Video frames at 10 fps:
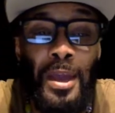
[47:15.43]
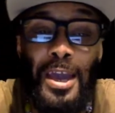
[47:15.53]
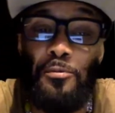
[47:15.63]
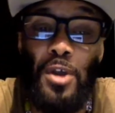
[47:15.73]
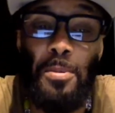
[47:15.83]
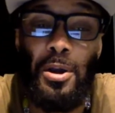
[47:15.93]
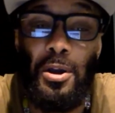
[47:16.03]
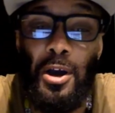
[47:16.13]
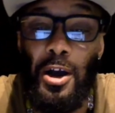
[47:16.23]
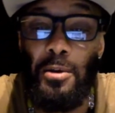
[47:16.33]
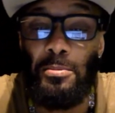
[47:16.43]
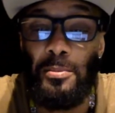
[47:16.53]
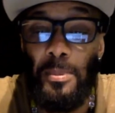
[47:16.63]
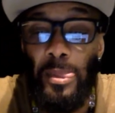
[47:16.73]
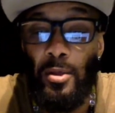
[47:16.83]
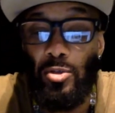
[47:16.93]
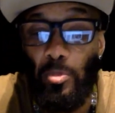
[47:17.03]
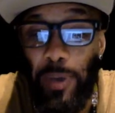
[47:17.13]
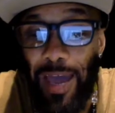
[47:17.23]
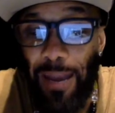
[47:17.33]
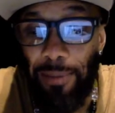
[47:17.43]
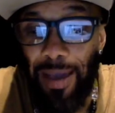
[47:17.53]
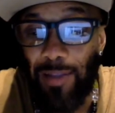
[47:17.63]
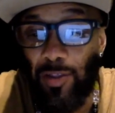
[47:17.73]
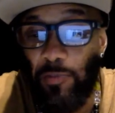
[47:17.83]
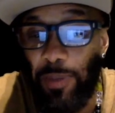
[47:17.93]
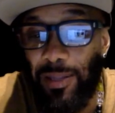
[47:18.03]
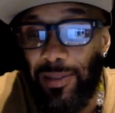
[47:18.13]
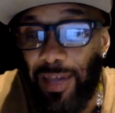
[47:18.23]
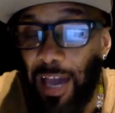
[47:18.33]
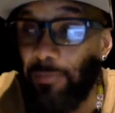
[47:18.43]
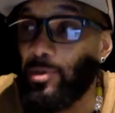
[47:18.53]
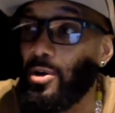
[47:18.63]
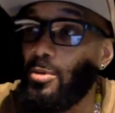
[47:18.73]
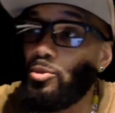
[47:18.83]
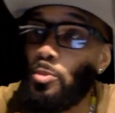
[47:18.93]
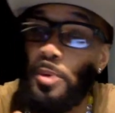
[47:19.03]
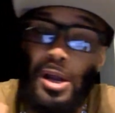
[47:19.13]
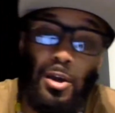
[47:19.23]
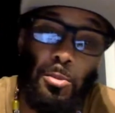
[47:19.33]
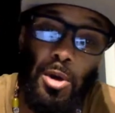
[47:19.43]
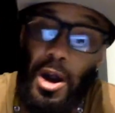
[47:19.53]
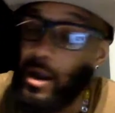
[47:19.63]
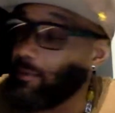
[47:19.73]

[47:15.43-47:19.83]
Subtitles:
If you ever come to Panama to spend time, come to Parque Omar.